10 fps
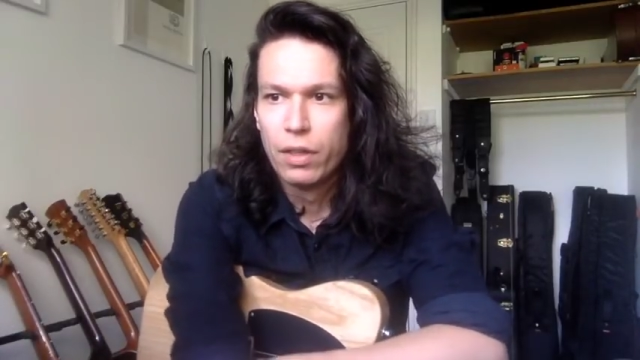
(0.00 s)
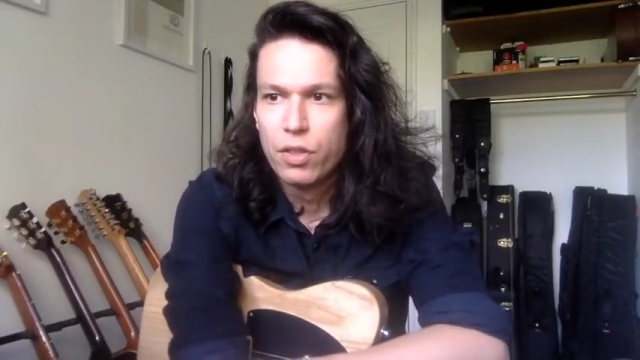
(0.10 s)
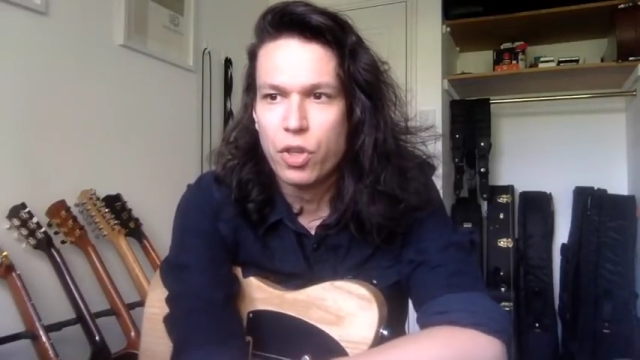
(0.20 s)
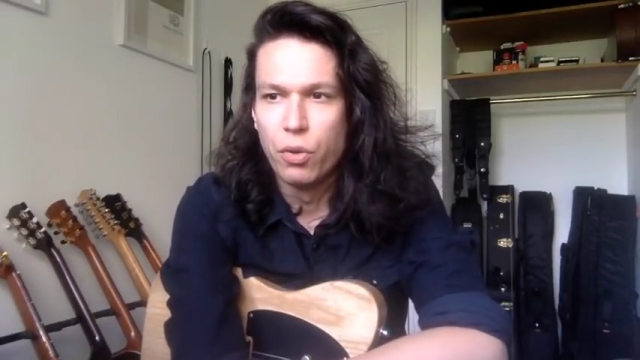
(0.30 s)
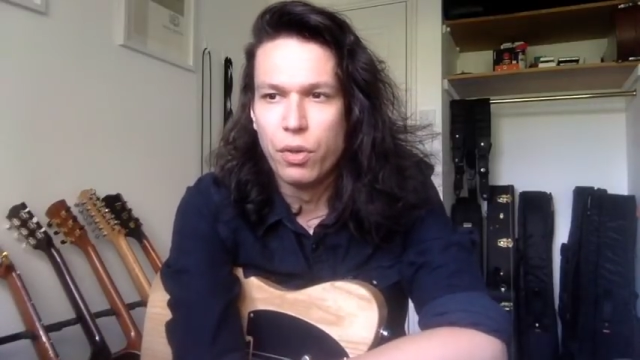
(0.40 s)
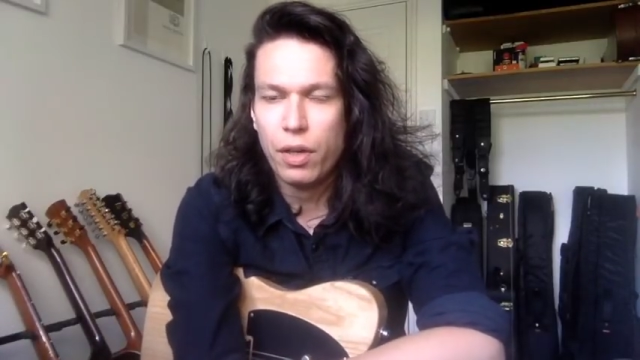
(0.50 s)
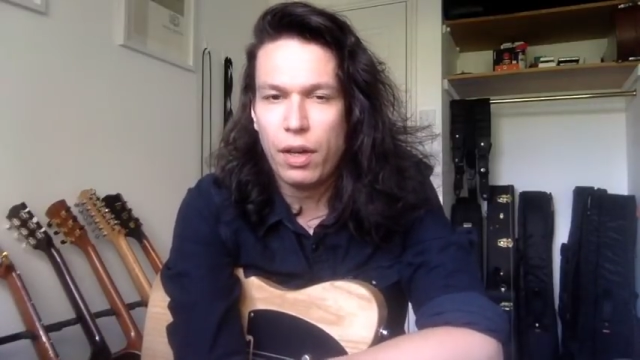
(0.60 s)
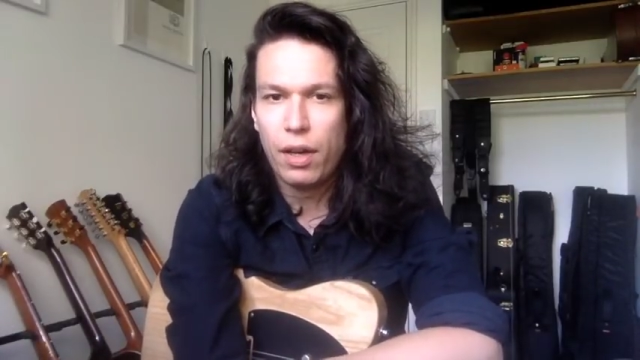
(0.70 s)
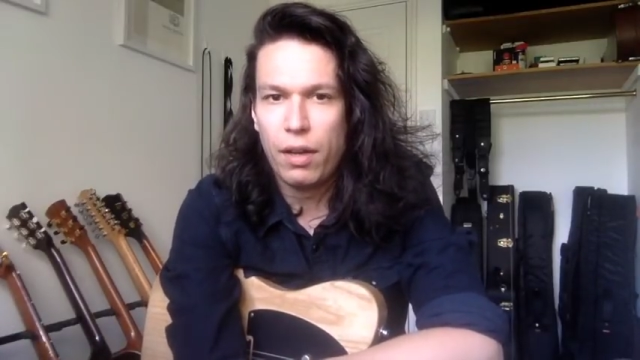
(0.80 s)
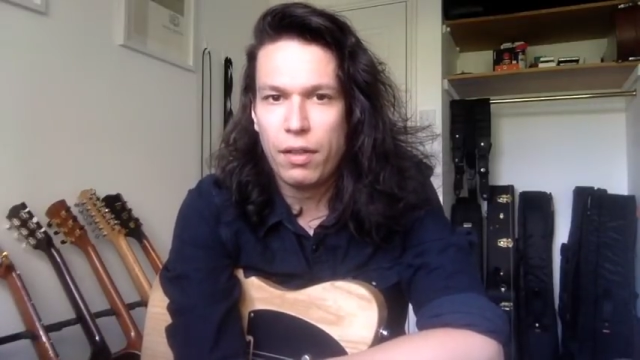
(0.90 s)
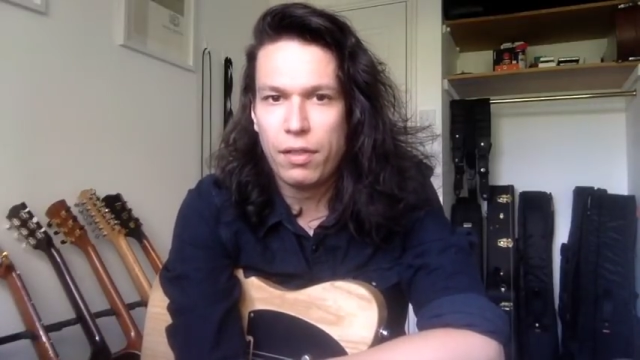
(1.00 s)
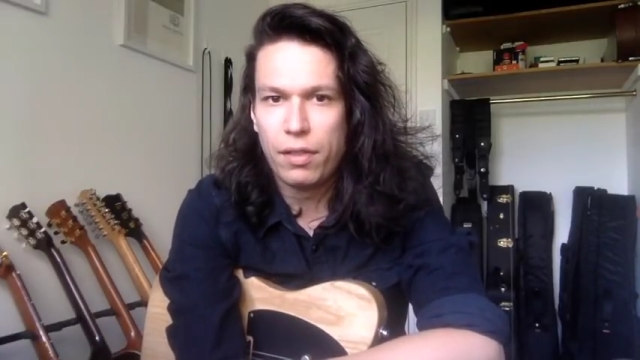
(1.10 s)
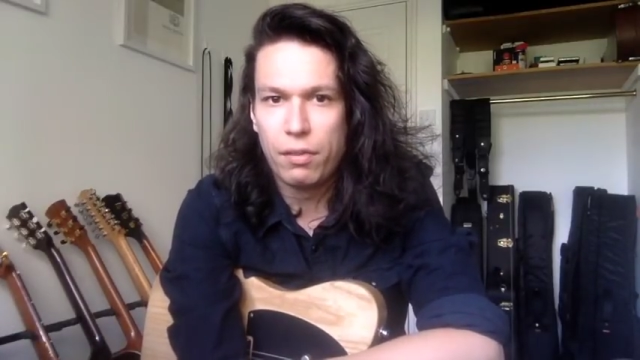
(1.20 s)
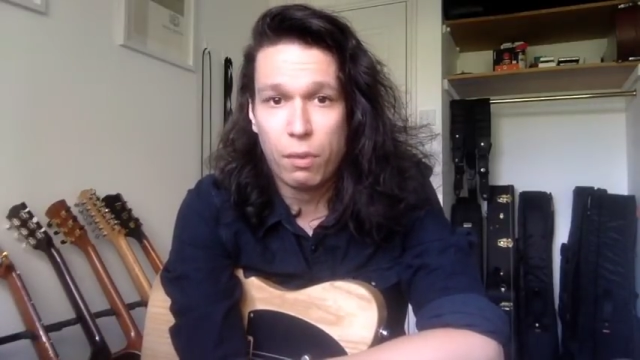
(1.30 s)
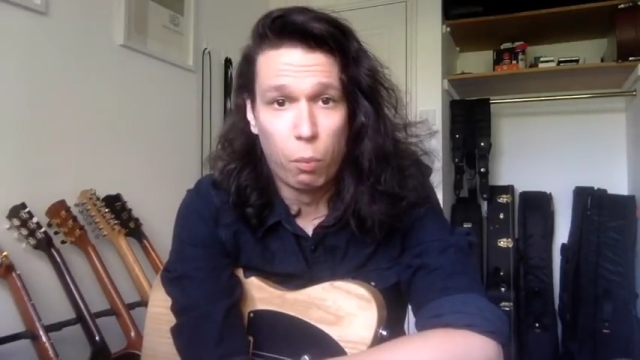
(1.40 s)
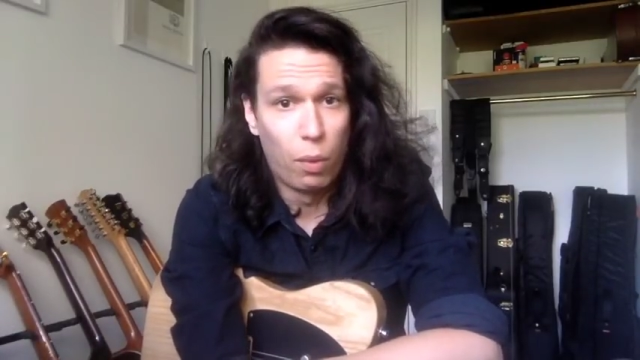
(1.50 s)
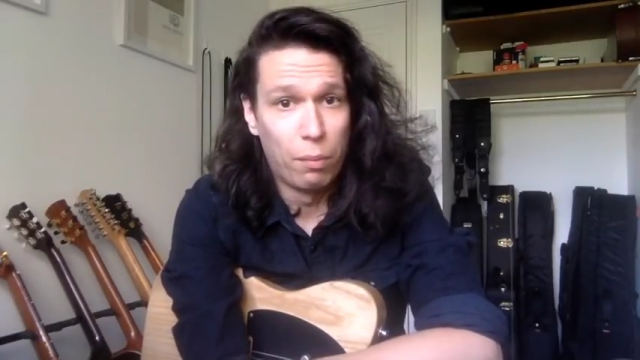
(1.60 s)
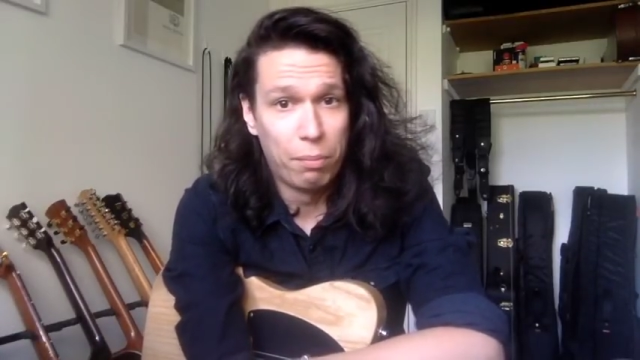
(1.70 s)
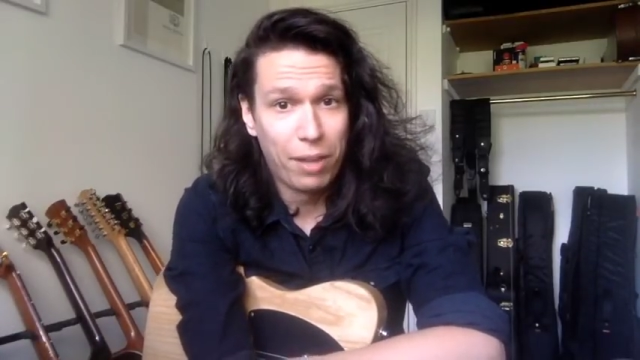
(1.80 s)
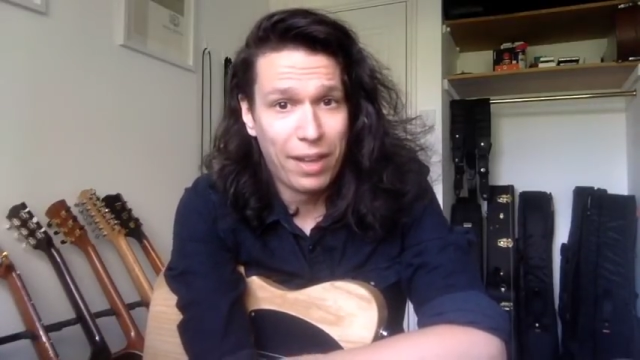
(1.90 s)
So
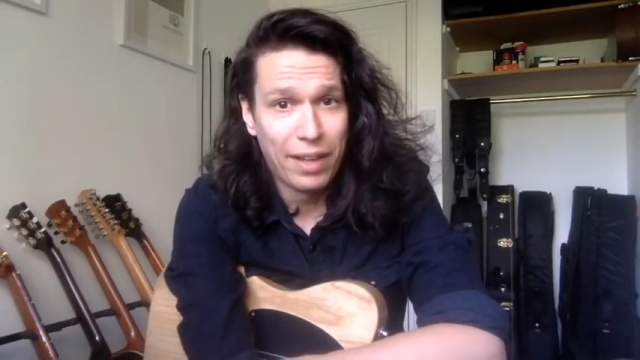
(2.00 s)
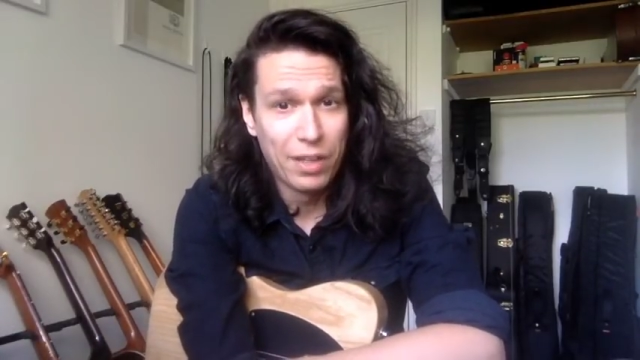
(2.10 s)
when playing,